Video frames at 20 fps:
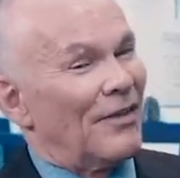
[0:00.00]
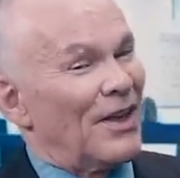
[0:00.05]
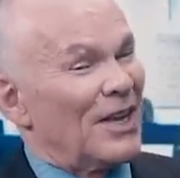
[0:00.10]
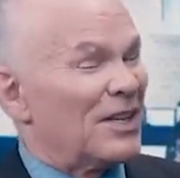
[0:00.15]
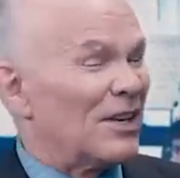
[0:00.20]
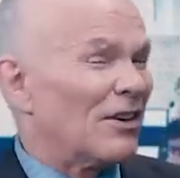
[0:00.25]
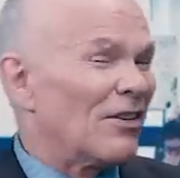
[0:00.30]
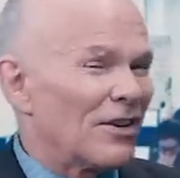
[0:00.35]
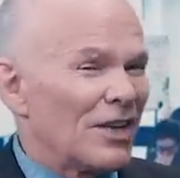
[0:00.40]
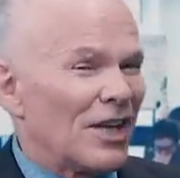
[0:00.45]
And
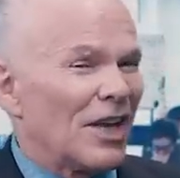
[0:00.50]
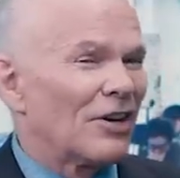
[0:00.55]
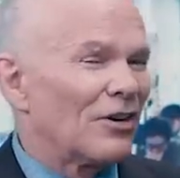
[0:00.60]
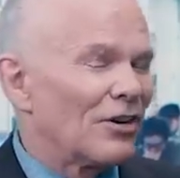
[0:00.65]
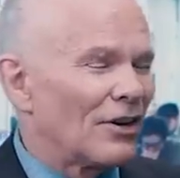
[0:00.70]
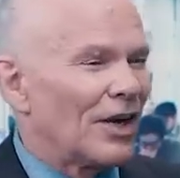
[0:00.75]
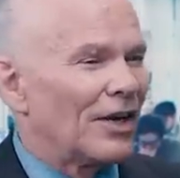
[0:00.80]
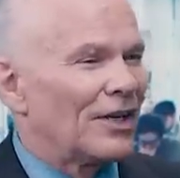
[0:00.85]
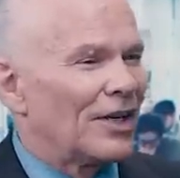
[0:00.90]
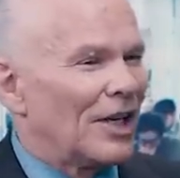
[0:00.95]
they said, oh, yeah,
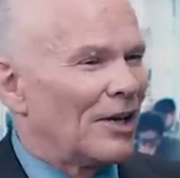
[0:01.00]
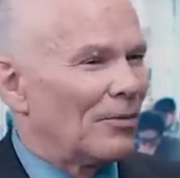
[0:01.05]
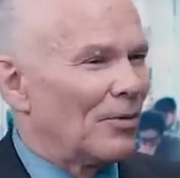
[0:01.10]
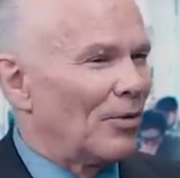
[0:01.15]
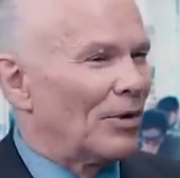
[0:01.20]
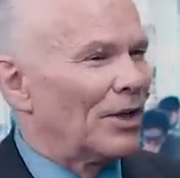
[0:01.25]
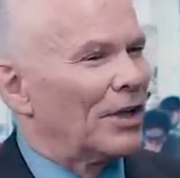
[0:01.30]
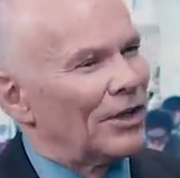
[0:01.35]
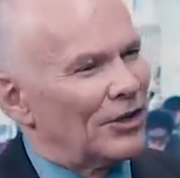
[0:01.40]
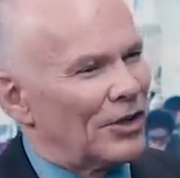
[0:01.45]
good idea, but
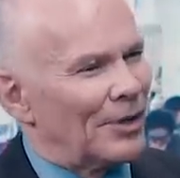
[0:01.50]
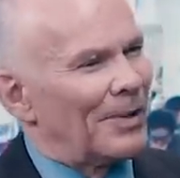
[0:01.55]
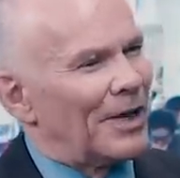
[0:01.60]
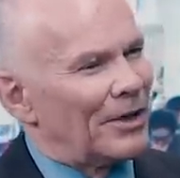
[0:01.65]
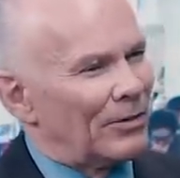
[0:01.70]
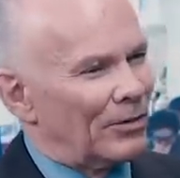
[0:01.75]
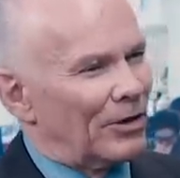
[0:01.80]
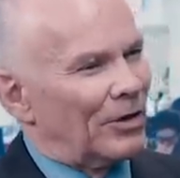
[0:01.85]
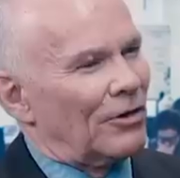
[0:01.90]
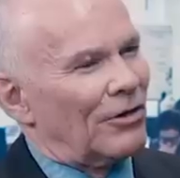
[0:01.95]
what are you going to do
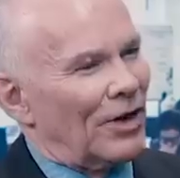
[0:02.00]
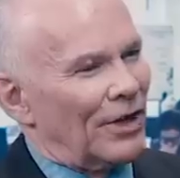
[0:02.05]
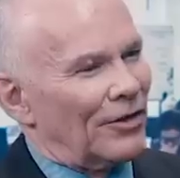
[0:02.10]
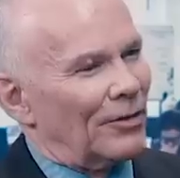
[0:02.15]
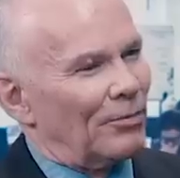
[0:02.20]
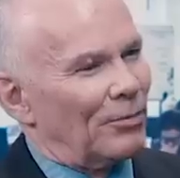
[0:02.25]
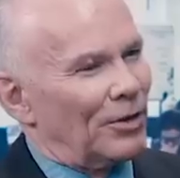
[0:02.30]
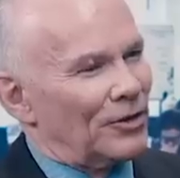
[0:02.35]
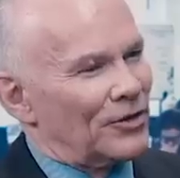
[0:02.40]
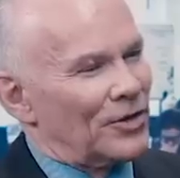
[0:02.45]
about all the
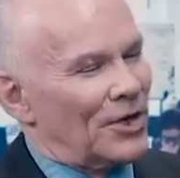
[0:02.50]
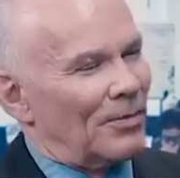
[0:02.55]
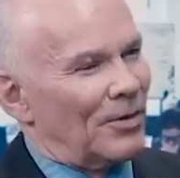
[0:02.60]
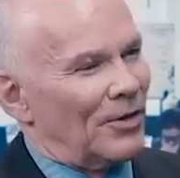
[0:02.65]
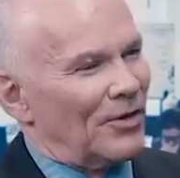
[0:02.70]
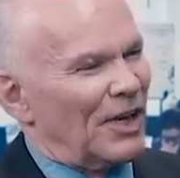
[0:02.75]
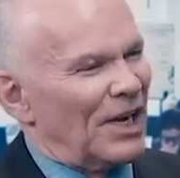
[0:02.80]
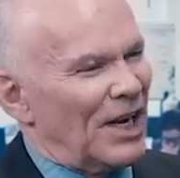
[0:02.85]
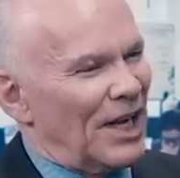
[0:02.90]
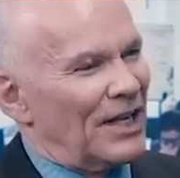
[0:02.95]
crud that builds up
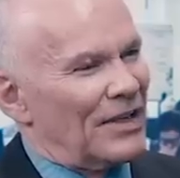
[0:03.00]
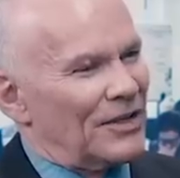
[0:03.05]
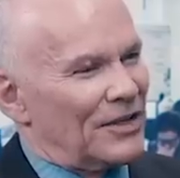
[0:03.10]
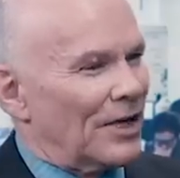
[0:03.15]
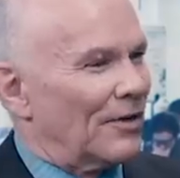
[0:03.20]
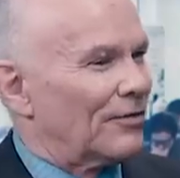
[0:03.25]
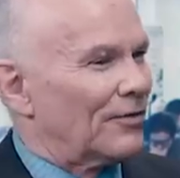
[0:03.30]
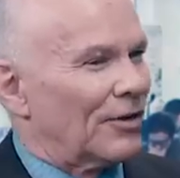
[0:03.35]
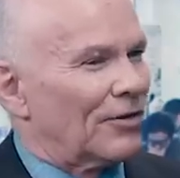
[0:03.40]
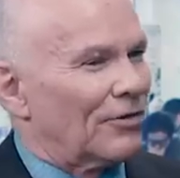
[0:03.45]
on the
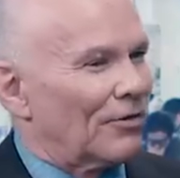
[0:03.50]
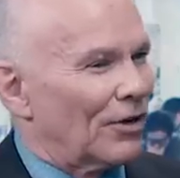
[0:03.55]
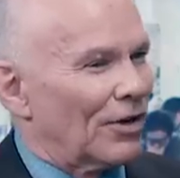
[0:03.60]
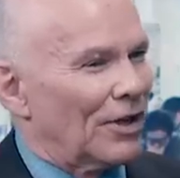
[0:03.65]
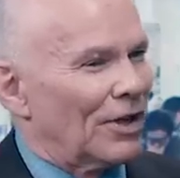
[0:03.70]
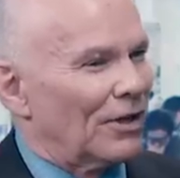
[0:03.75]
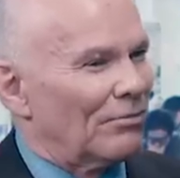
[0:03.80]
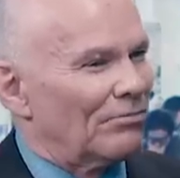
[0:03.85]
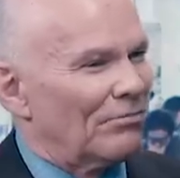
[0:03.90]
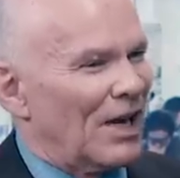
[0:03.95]
lens after
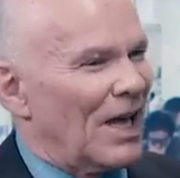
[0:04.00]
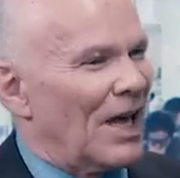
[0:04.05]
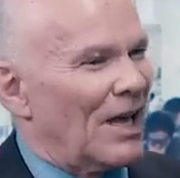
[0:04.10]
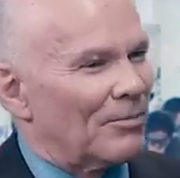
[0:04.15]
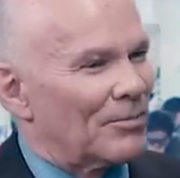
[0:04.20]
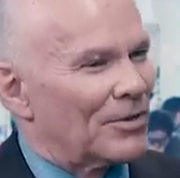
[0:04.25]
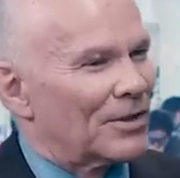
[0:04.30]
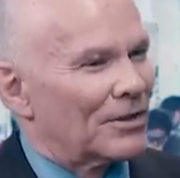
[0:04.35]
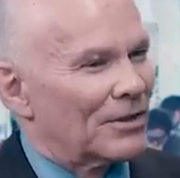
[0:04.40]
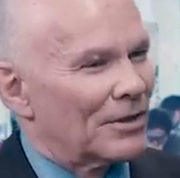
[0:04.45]
three
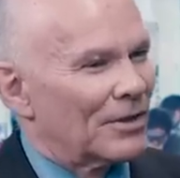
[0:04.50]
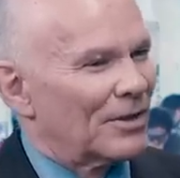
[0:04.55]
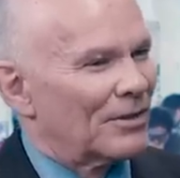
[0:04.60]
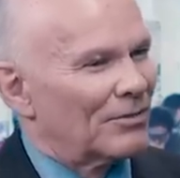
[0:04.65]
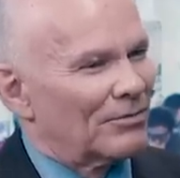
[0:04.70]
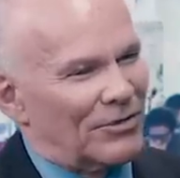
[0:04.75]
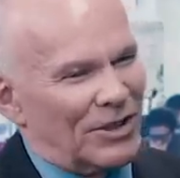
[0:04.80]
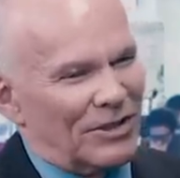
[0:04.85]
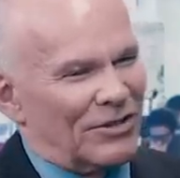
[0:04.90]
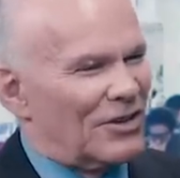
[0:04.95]
laps?
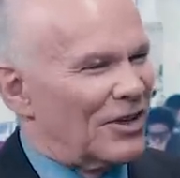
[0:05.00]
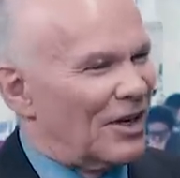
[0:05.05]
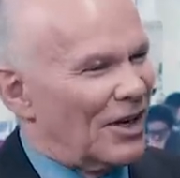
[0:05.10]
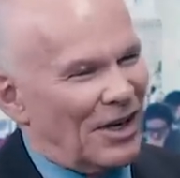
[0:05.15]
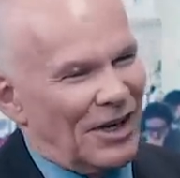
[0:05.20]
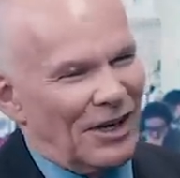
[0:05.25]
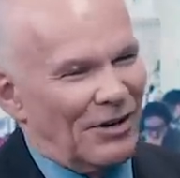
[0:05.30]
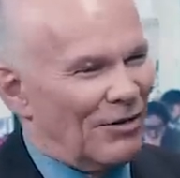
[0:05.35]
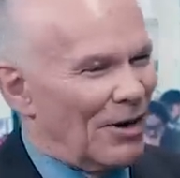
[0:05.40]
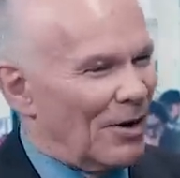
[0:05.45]
The
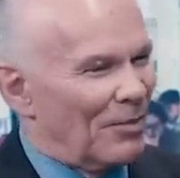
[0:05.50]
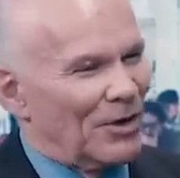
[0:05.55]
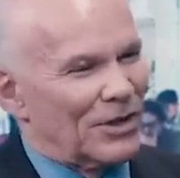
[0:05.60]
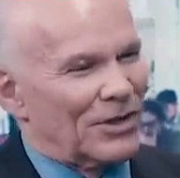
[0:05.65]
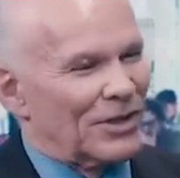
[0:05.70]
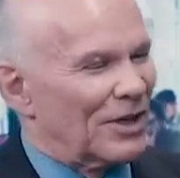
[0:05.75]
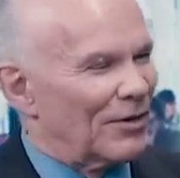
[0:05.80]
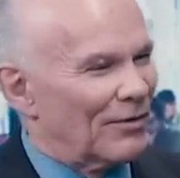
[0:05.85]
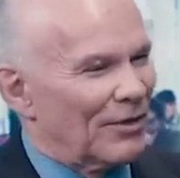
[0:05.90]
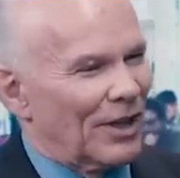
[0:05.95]
tyre
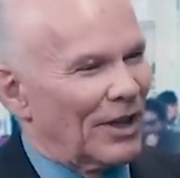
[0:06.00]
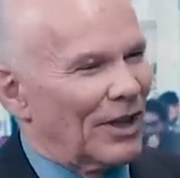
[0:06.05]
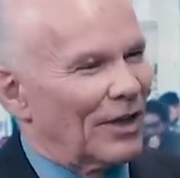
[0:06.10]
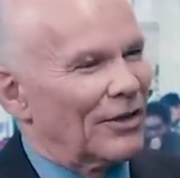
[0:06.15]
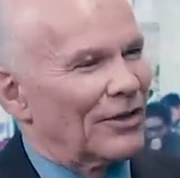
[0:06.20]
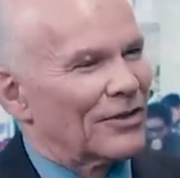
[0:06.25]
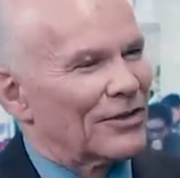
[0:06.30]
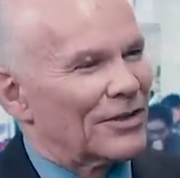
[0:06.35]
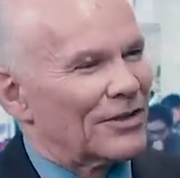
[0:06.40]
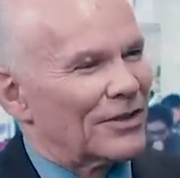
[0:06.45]
rubbish and everything
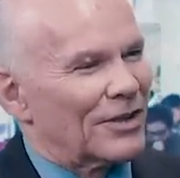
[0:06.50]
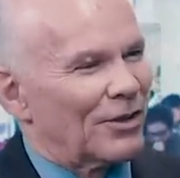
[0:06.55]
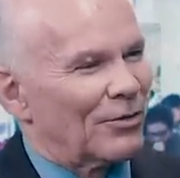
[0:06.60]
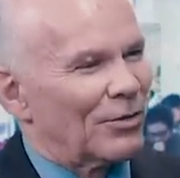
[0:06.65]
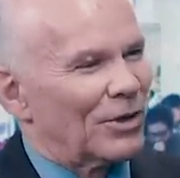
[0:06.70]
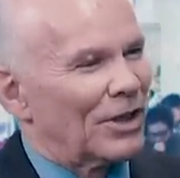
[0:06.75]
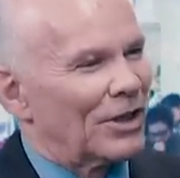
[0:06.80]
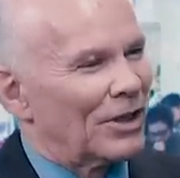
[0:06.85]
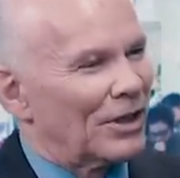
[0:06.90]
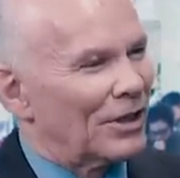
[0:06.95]
else. So
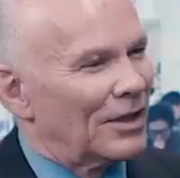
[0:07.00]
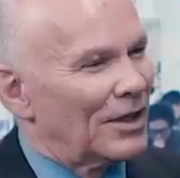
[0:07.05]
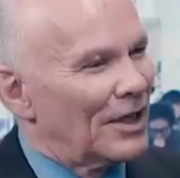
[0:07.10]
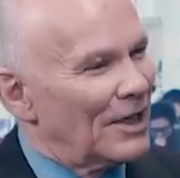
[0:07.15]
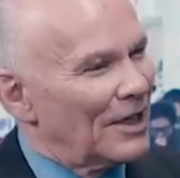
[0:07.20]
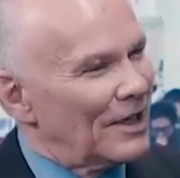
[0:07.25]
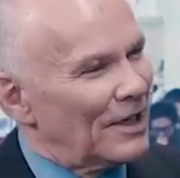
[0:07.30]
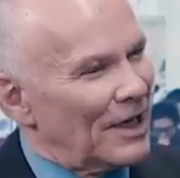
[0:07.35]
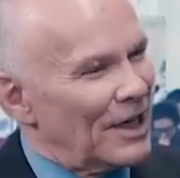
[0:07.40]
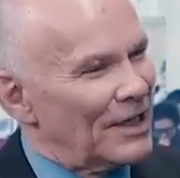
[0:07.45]
we need a
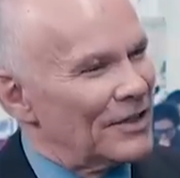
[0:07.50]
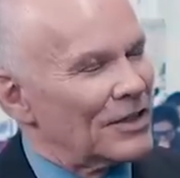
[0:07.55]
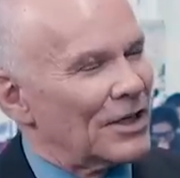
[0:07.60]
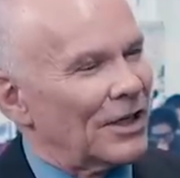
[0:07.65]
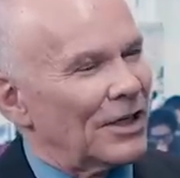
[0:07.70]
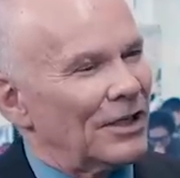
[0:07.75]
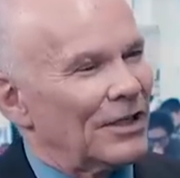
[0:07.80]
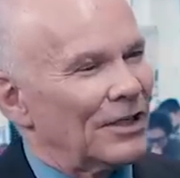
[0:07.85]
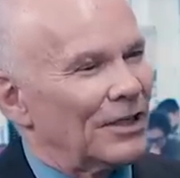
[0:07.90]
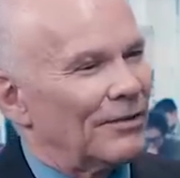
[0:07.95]
lens
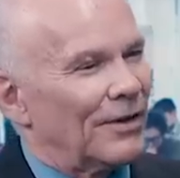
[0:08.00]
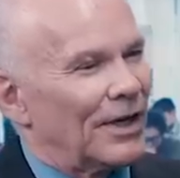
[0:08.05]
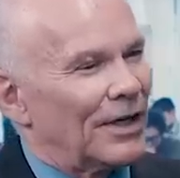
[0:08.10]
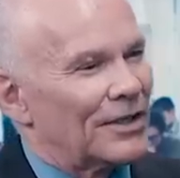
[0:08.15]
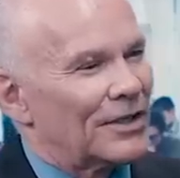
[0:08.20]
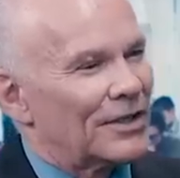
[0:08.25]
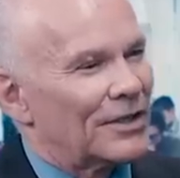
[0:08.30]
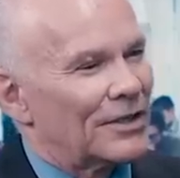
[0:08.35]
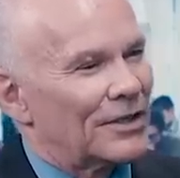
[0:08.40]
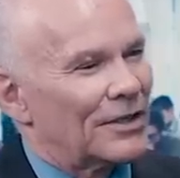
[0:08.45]
cleaning
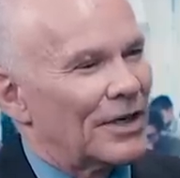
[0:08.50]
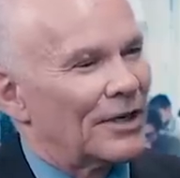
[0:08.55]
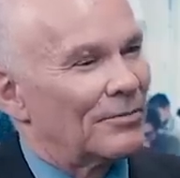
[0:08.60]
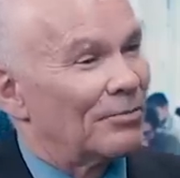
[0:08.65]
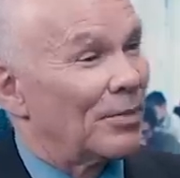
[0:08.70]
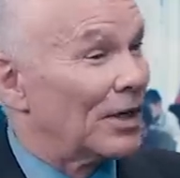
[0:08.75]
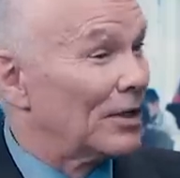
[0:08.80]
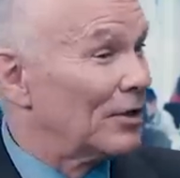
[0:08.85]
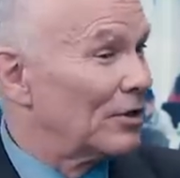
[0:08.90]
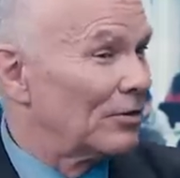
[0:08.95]
device
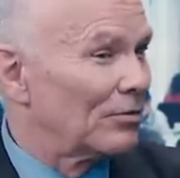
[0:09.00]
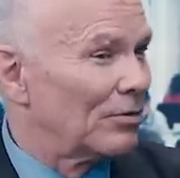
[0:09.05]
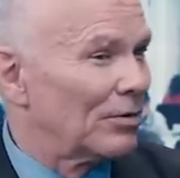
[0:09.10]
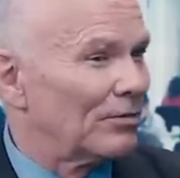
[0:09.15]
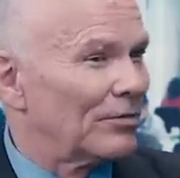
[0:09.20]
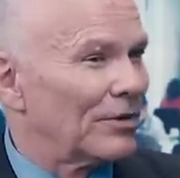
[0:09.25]
designed by you.